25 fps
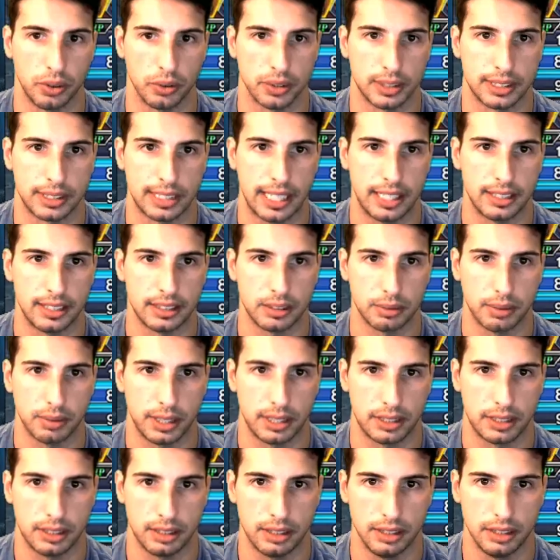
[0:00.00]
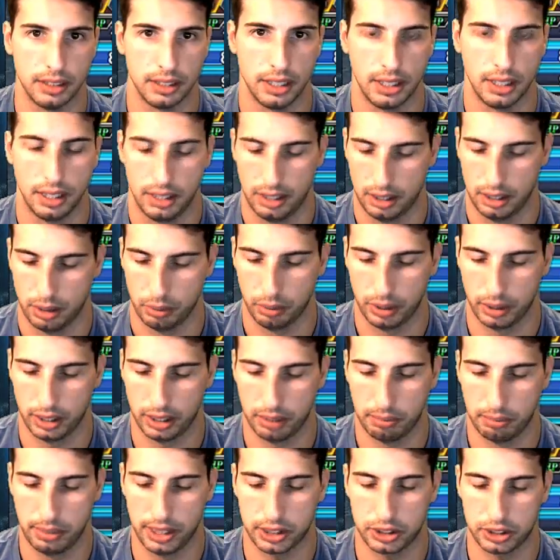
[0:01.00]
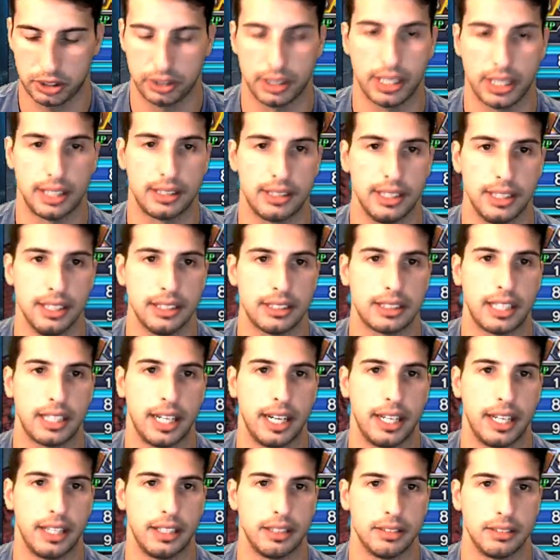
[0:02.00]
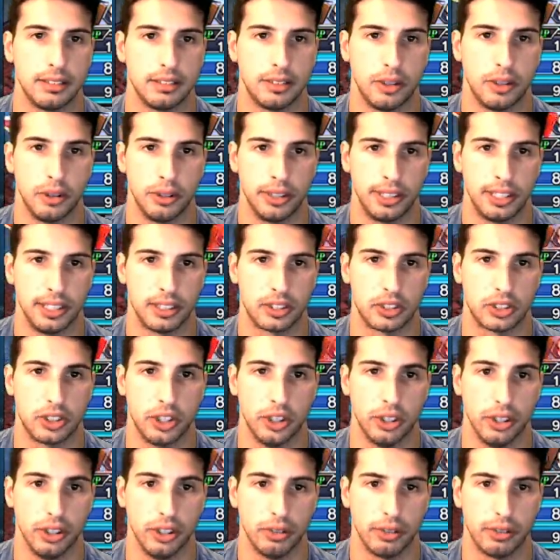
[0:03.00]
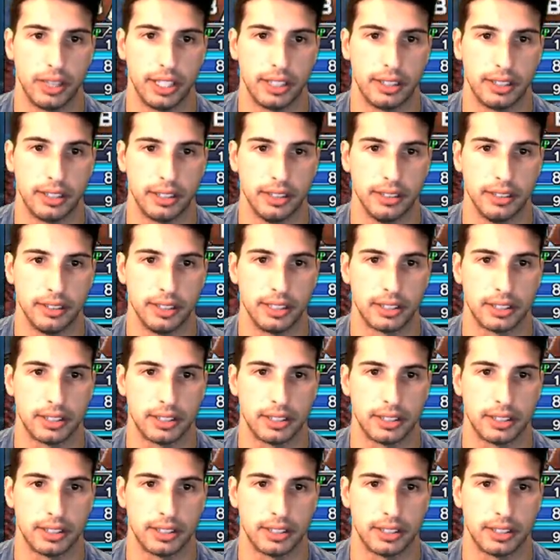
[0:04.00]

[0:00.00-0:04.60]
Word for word: status right here. We're gonna make sure that this guy, or this girl right here, is